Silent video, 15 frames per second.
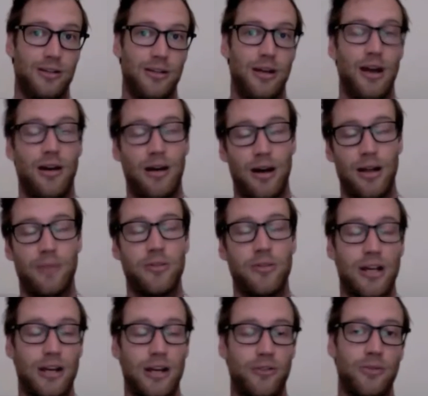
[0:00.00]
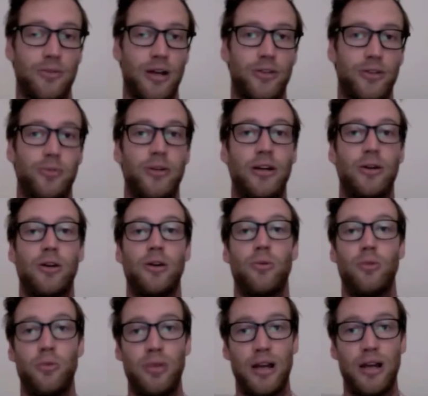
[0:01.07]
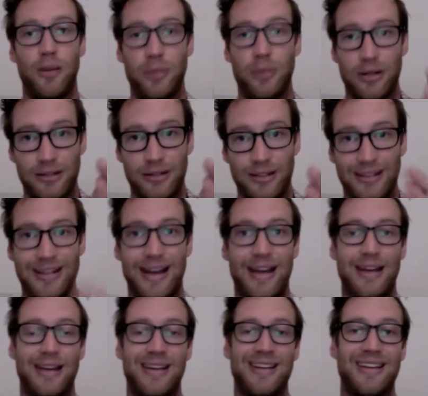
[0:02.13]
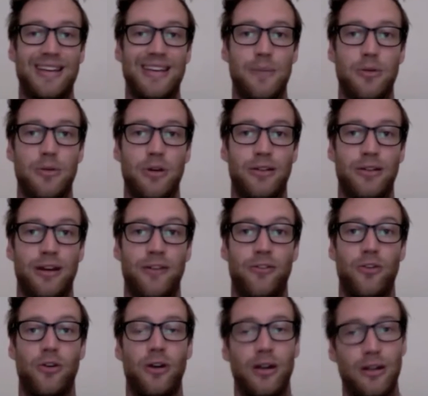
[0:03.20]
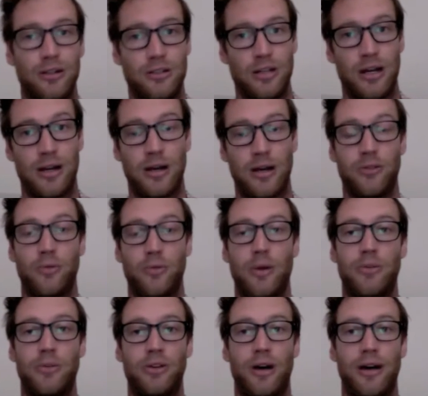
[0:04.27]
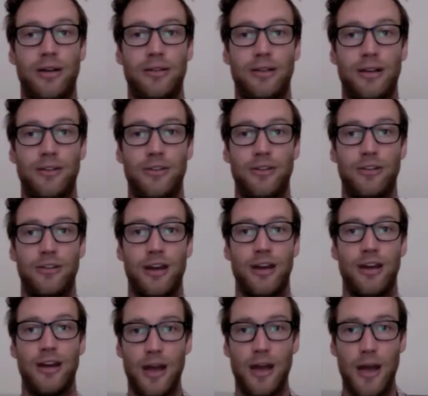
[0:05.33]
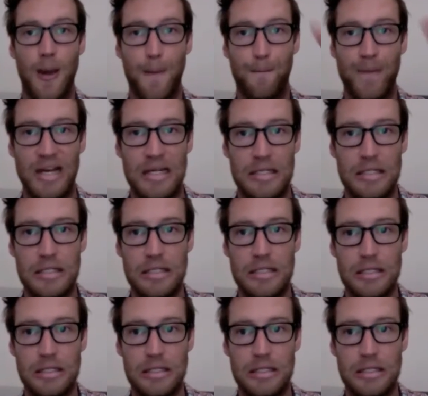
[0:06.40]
our Harlem Shake from last week will be up today keep your eyes out for it. Check on the website to see if it's there. Peace.